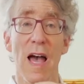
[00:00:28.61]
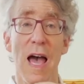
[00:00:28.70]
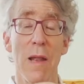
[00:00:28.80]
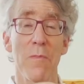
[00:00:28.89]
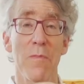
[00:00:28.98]

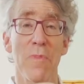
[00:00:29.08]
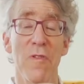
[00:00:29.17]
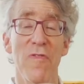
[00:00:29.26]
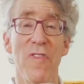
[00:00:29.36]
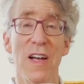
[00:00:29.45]
and
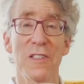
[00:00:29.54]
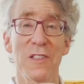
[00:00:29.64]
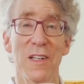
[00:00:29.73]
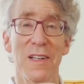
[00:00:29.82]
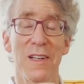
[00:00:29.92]

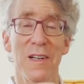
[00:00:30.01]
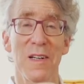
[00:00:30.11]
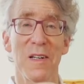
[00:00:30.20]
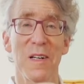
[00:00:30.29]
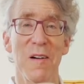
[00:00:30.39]
perfection
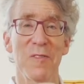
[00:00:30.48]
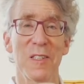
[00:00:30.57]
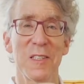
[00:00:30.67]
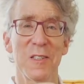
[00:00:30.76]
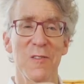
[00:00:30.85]
of
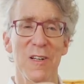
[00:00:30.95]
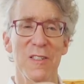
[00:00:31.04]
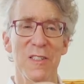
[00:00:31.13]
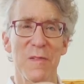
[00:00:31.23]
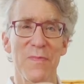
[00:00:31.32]

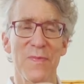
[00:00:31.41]
construction.